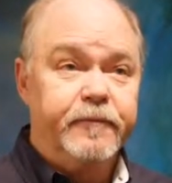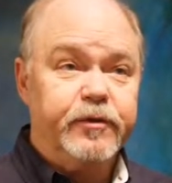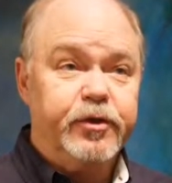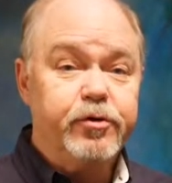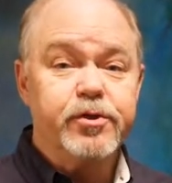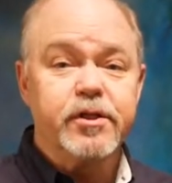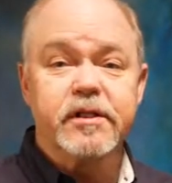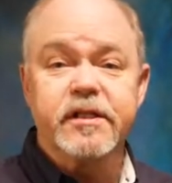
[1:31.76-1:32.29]

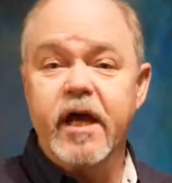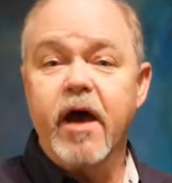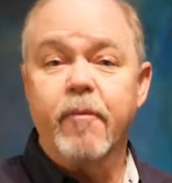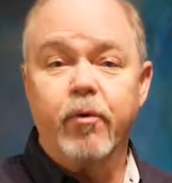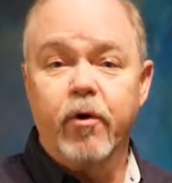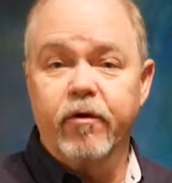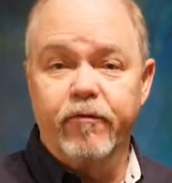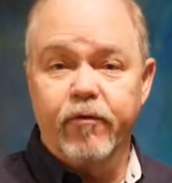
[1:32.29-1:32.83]
Using
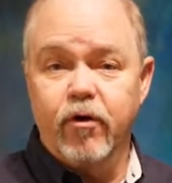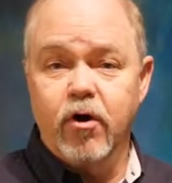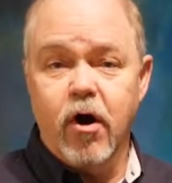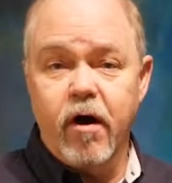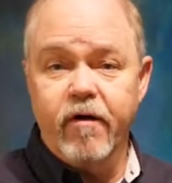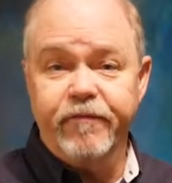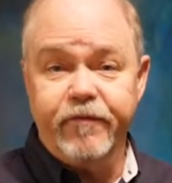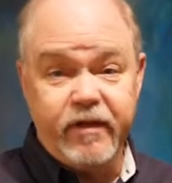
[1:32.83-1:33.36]
tap water for
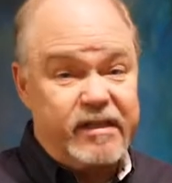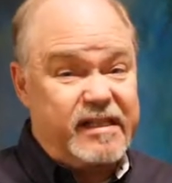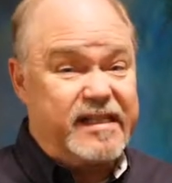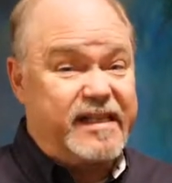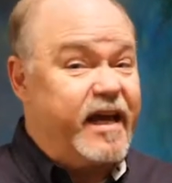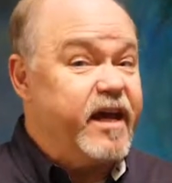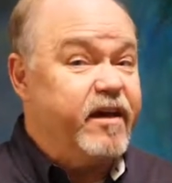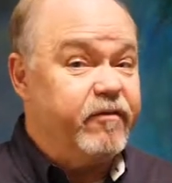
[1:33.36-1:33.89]
coffee is
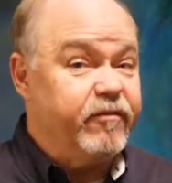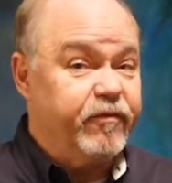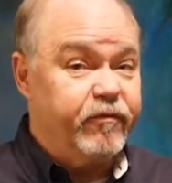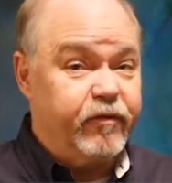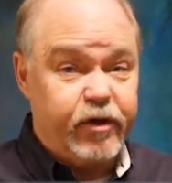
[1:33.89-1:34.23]
safe,